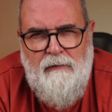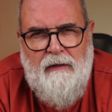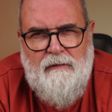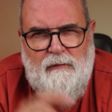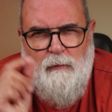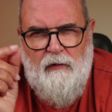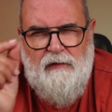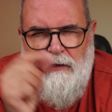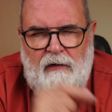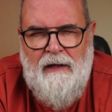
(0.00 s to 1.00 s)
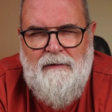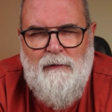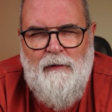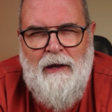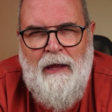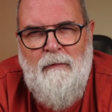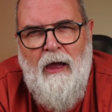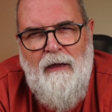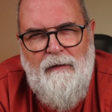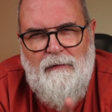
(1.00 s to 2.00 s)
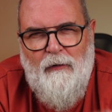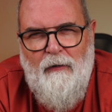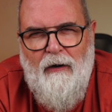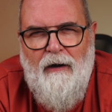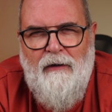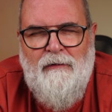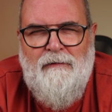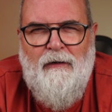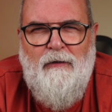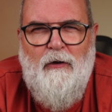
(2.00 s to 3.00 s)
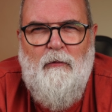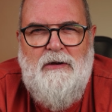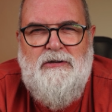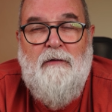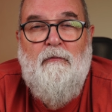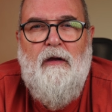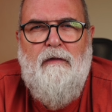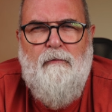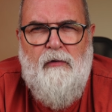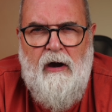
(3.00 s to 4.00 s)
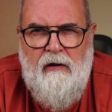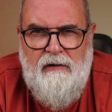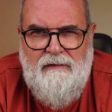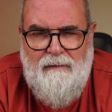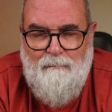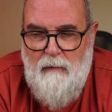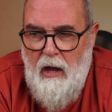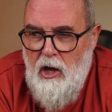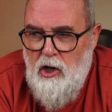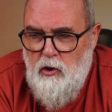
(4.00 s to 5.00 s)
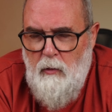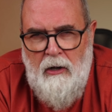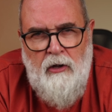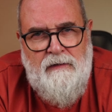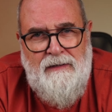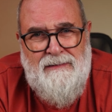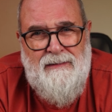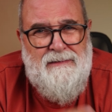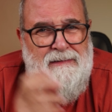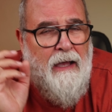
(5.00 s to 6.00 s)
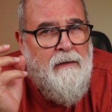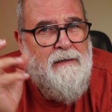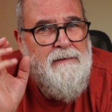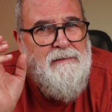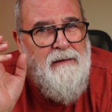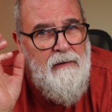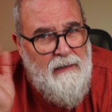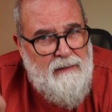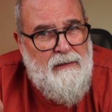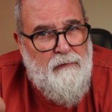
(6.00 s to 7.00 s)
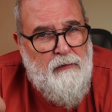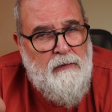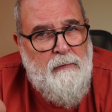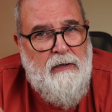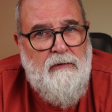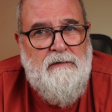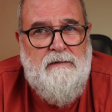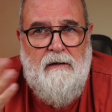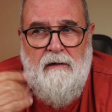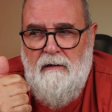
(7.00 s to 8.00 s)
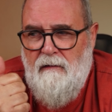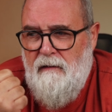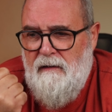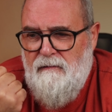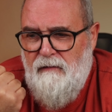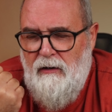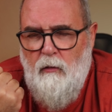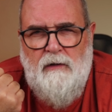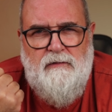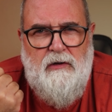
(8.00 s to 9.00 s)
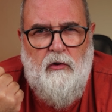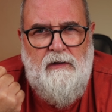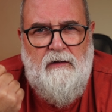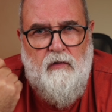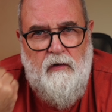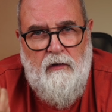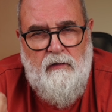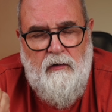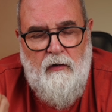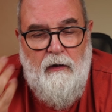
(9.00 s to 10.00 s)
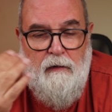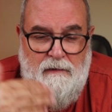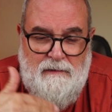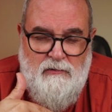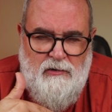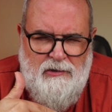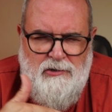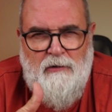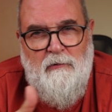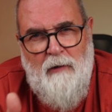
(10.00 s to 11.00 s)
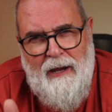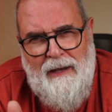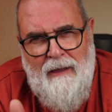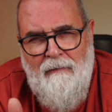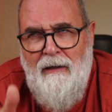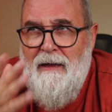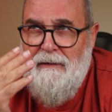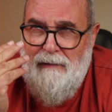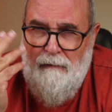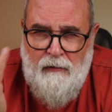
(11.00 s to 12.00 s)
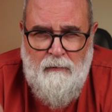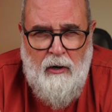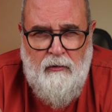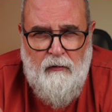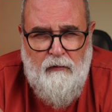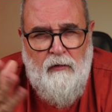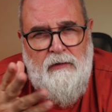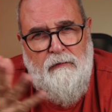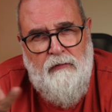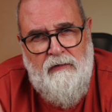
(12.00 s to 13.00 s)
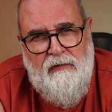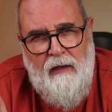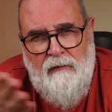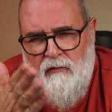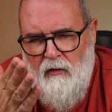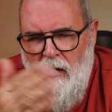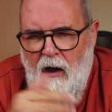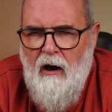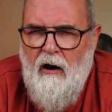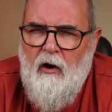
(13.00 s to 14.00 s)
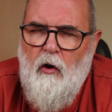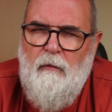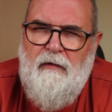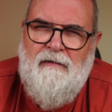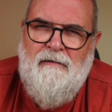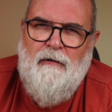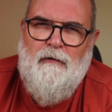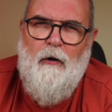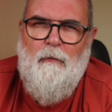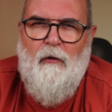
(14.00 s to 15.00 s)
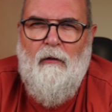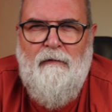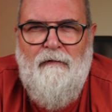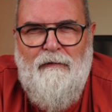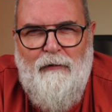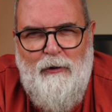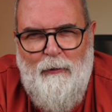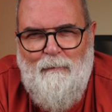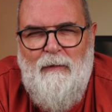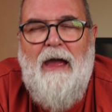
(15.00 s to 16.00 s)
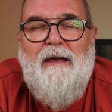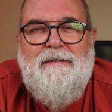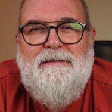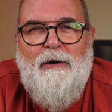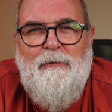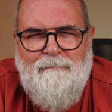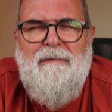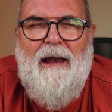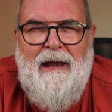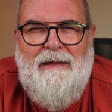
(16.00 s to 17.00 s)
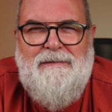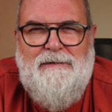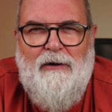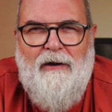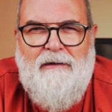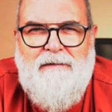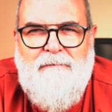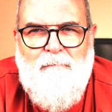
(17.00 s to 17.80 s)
You get a small star next to your name, so I answer your question with priority. You will notice the sound is slightly different because this video was recorded 2 years ago, and this introduction right now, different microphone, different sound. So I hope this is not a problem for you. So let's start.